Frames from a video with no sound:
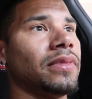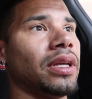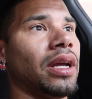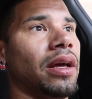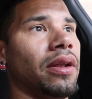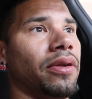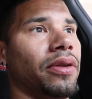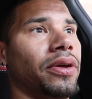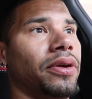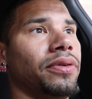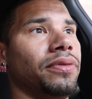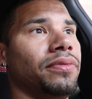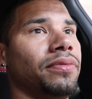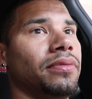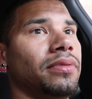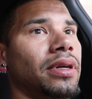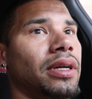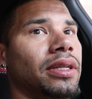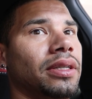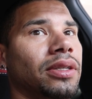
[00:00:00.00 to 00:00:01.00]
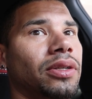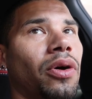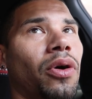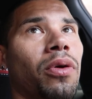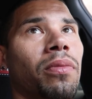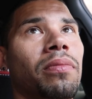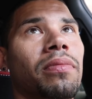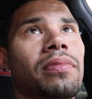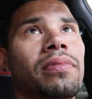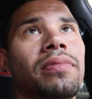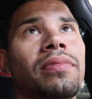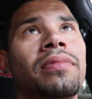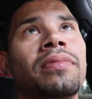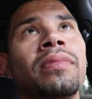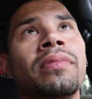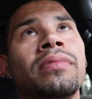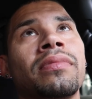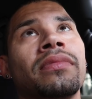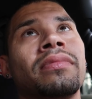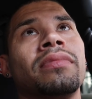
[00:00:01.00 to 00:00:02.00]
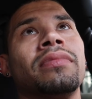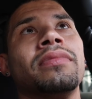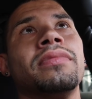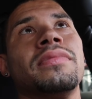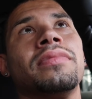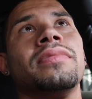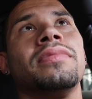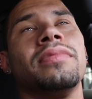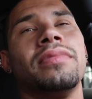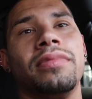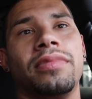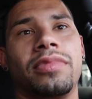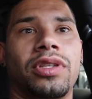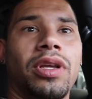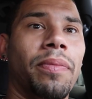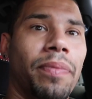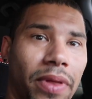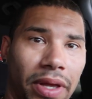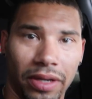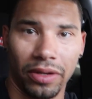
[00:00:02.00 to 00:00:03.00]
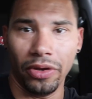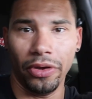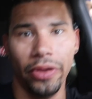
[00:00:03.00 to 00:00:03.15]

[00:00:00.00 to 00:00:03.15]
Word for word: I don't know. I just hope something